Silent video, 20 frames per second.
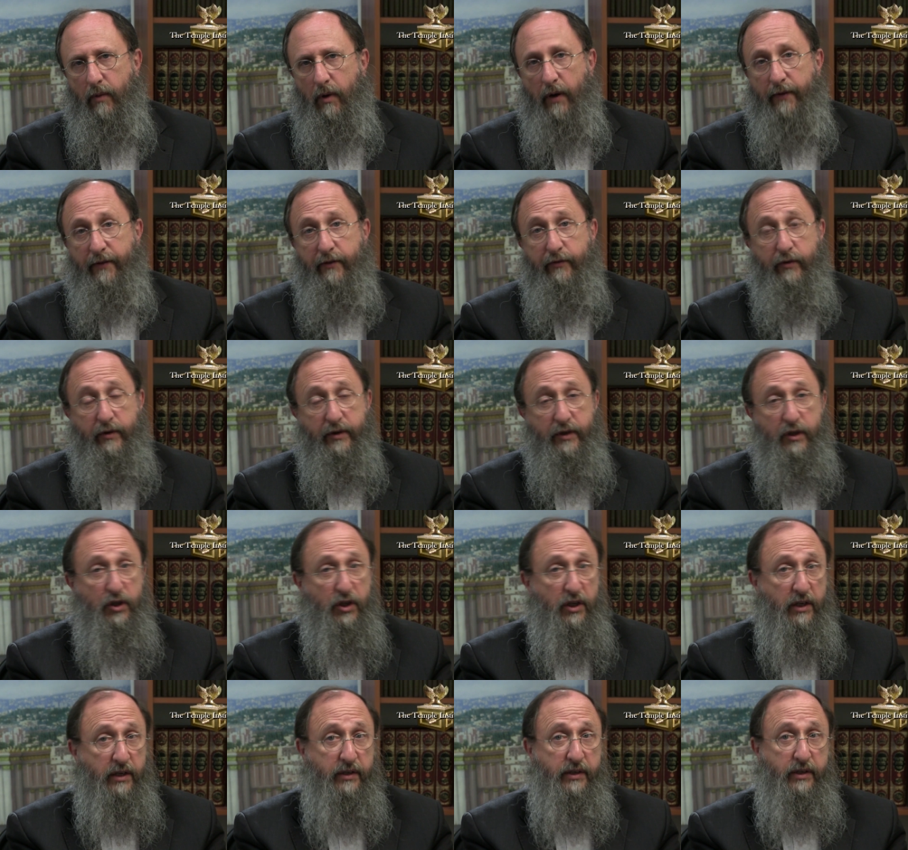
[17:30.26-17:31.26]
on the verse in
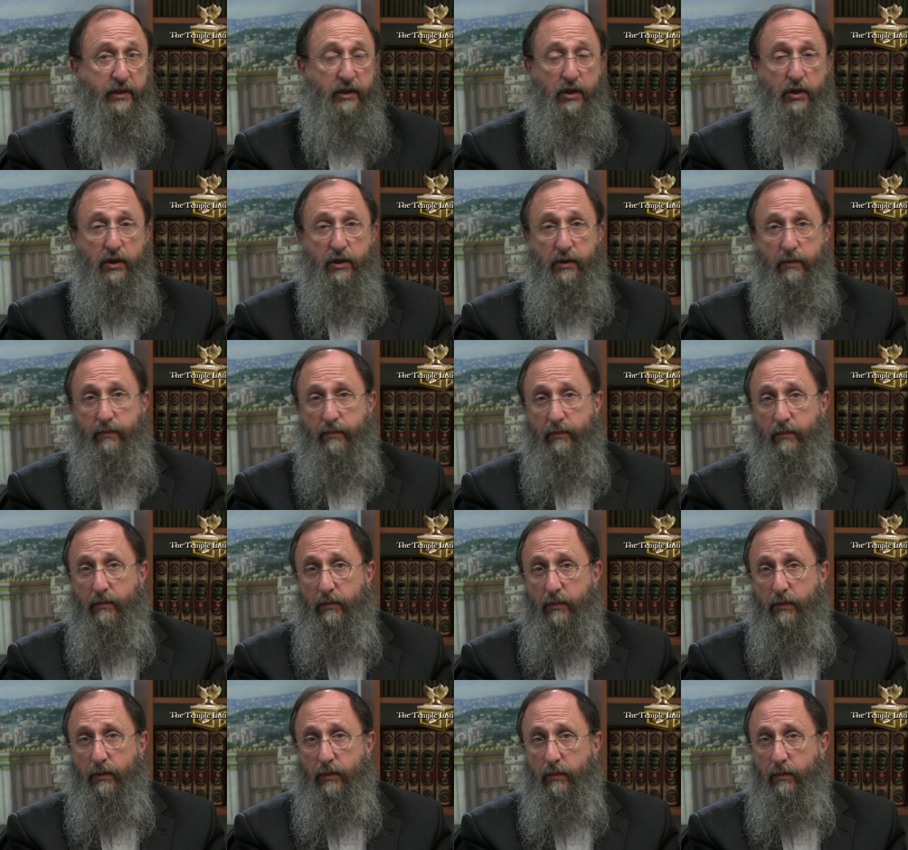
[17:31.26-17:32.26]
Genesis,
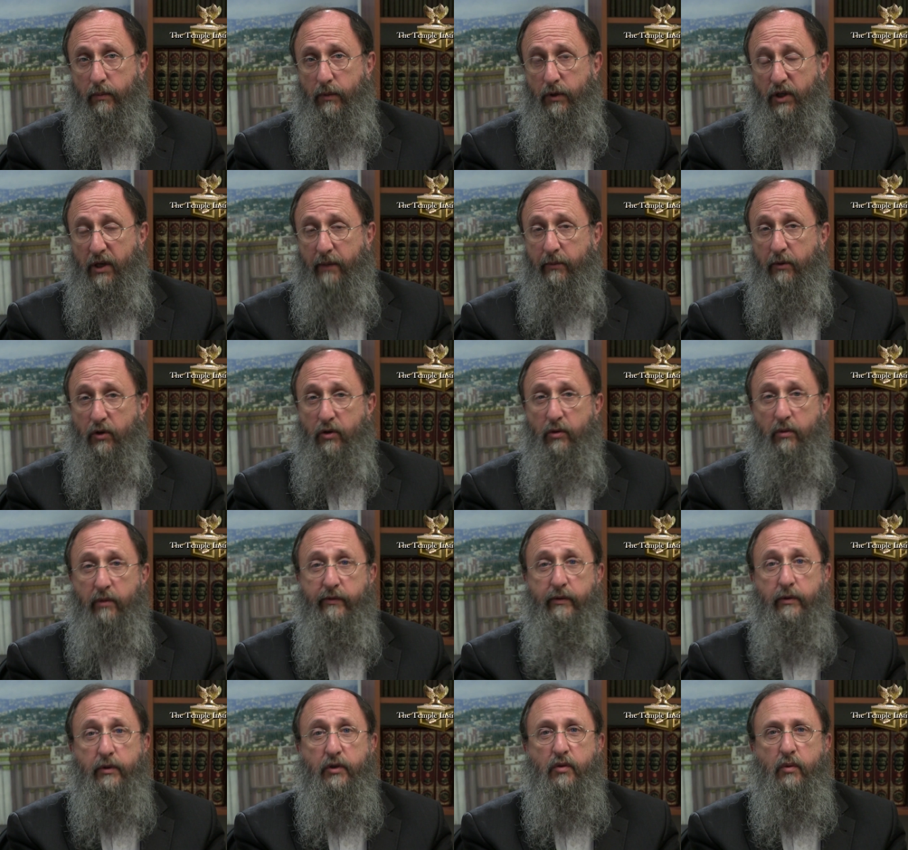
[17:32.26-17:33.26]
chapter two and
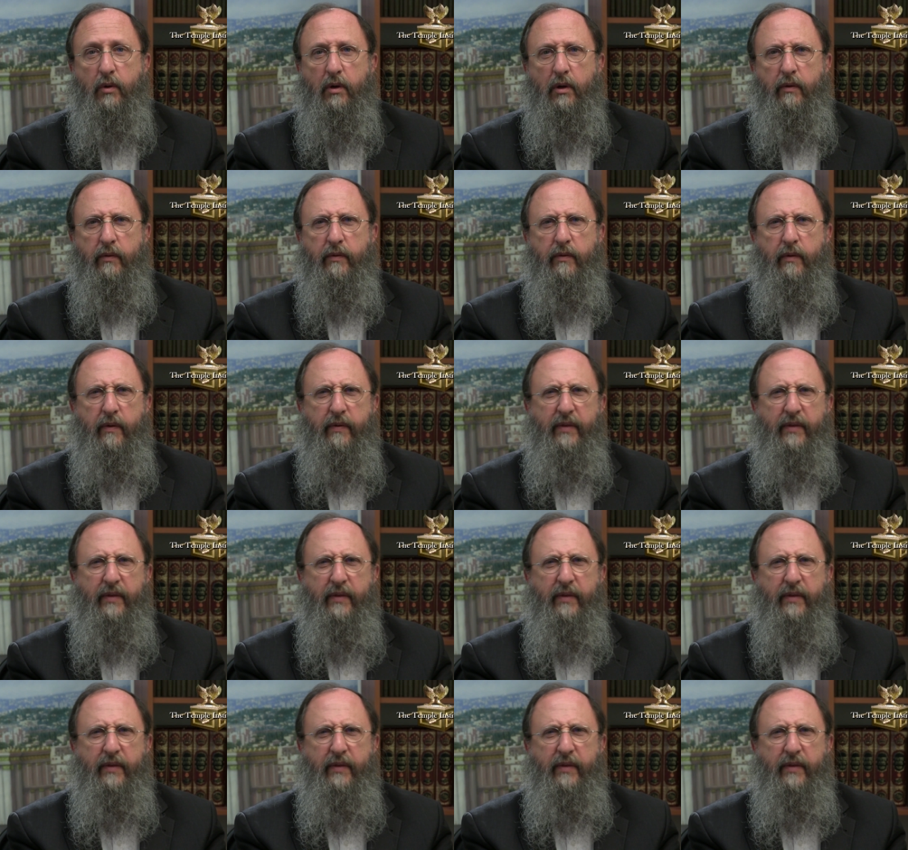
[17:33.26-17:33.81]
verse twelve,